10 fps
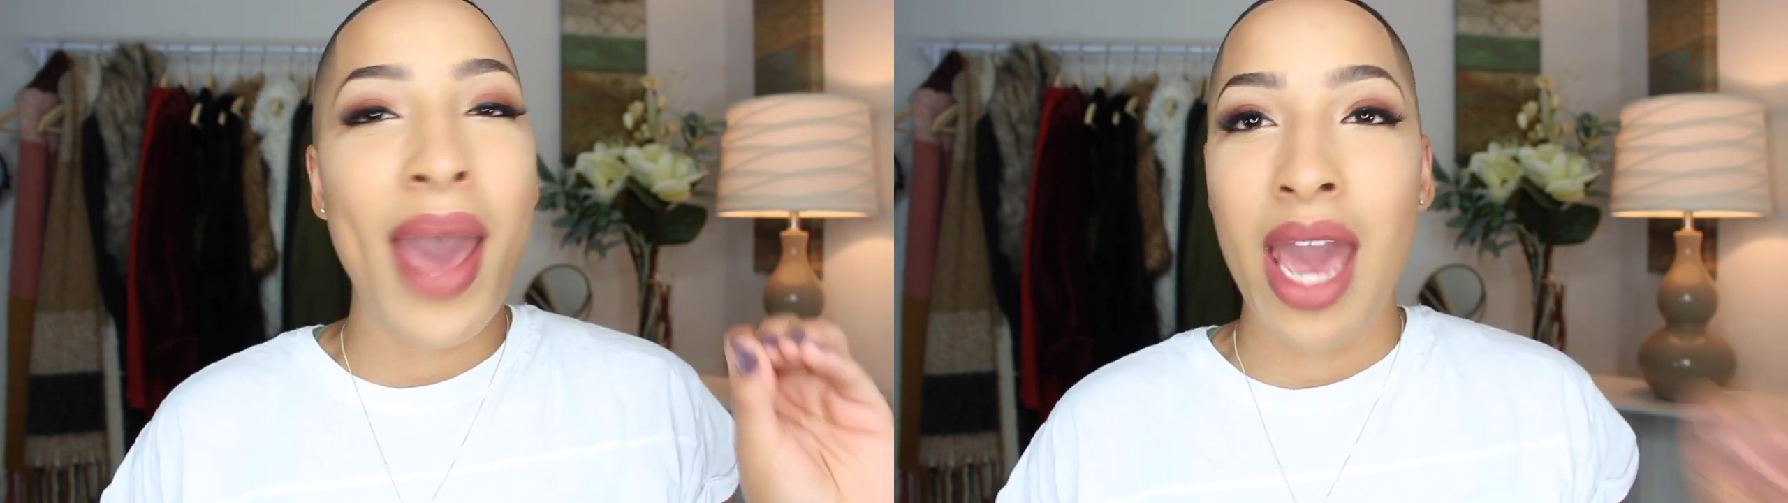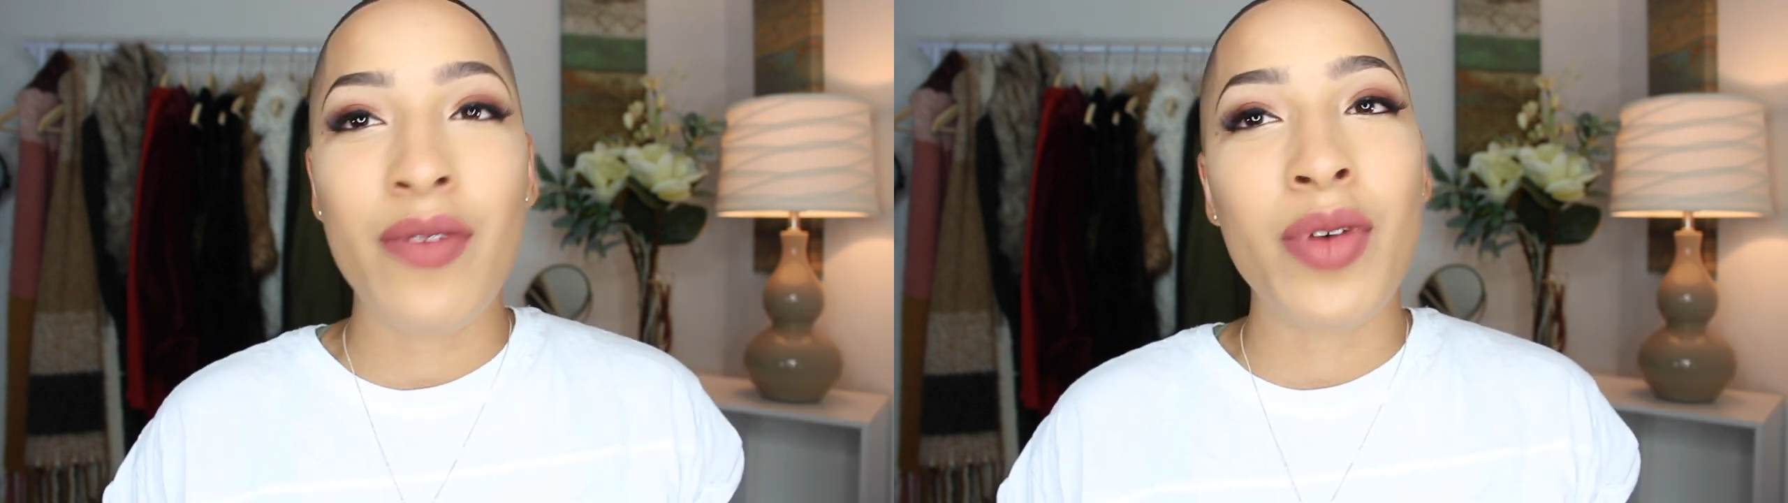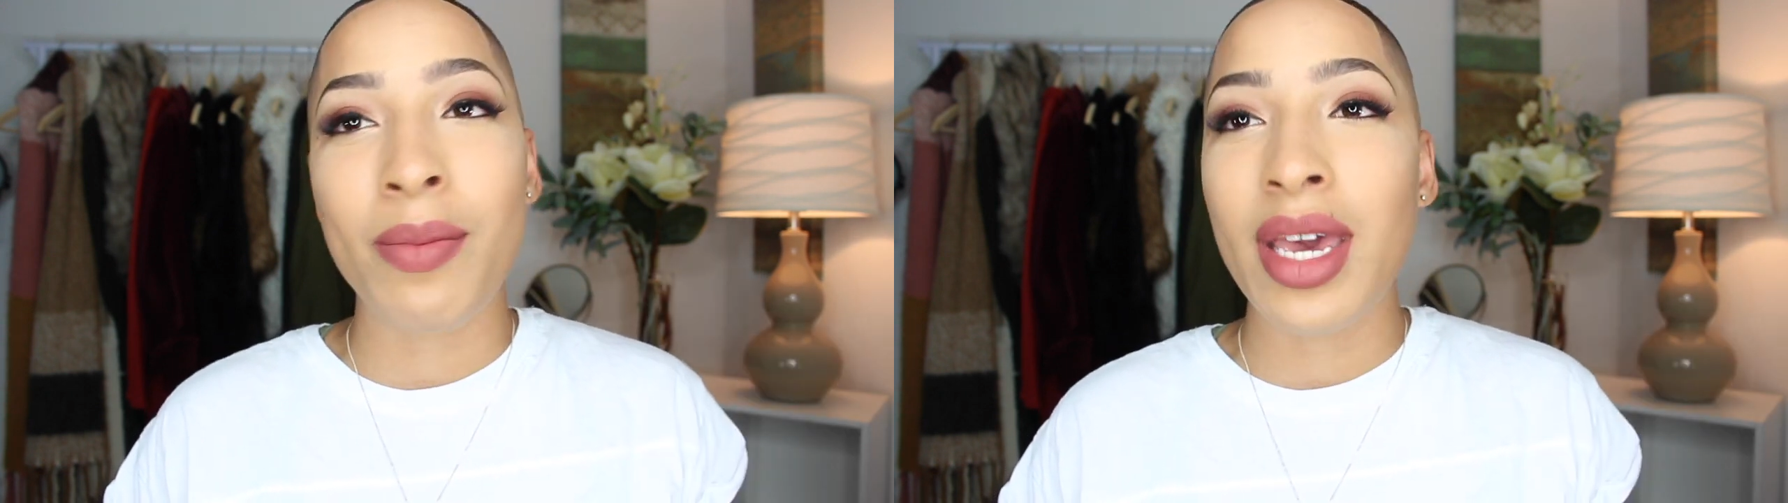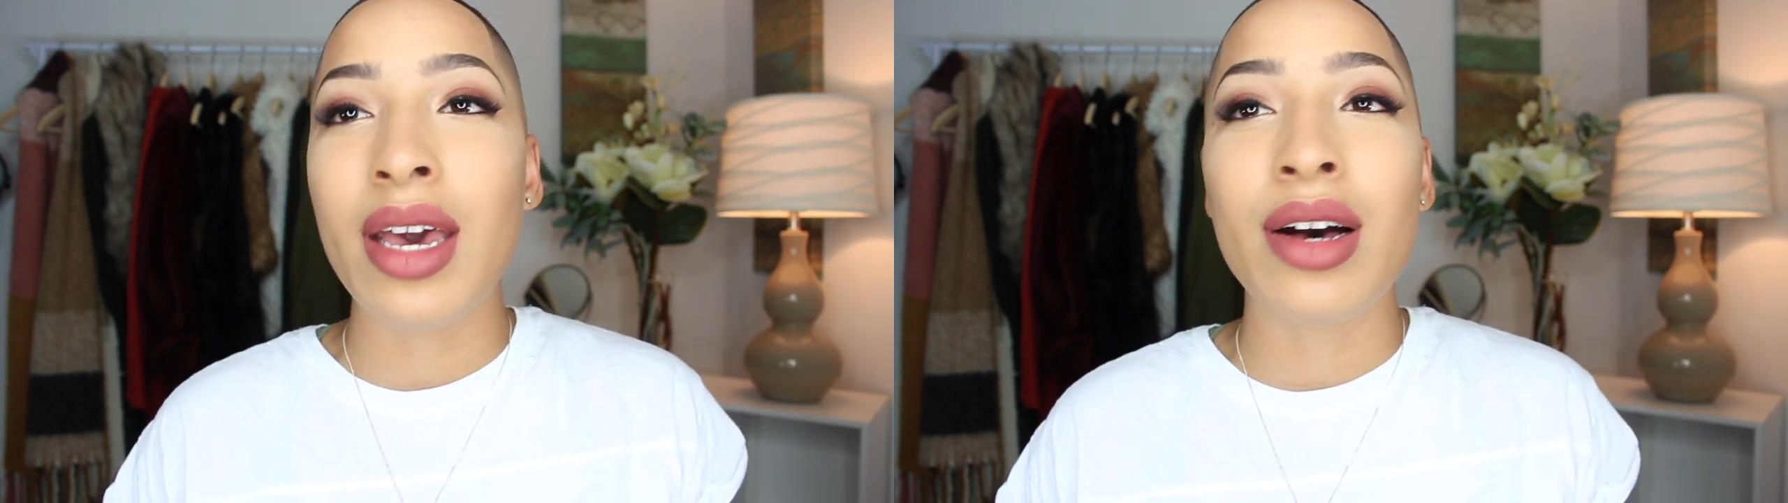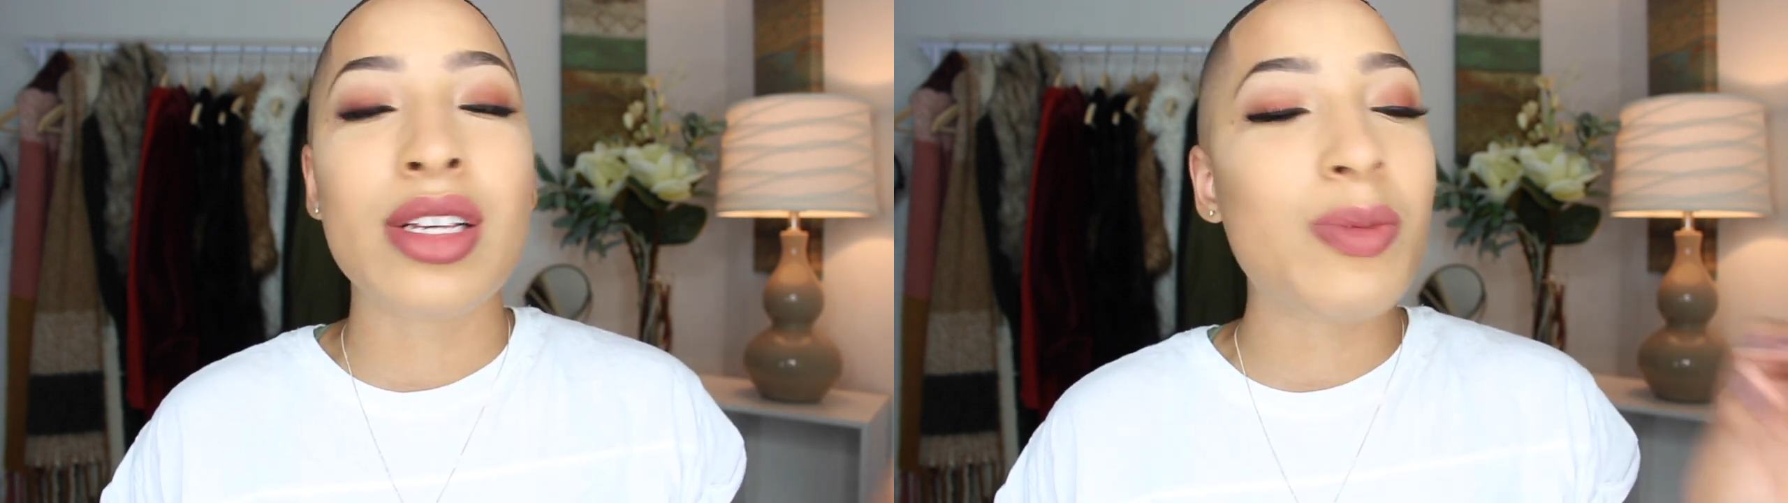pay for
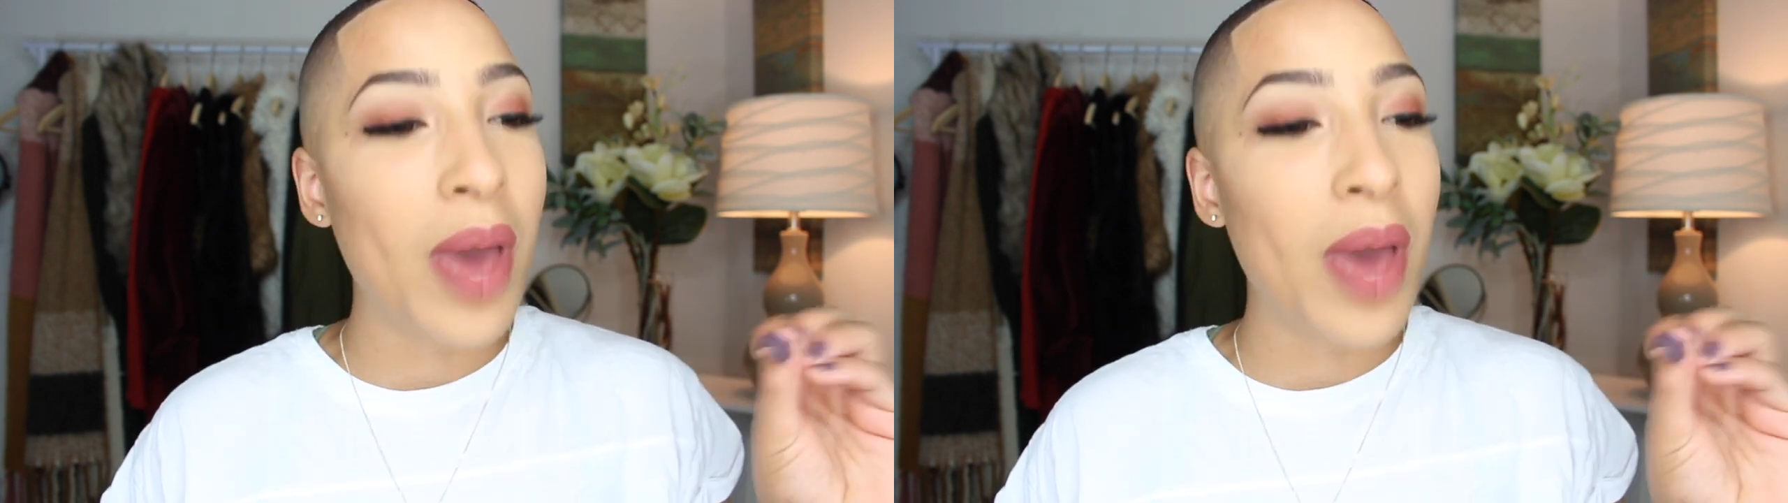meals,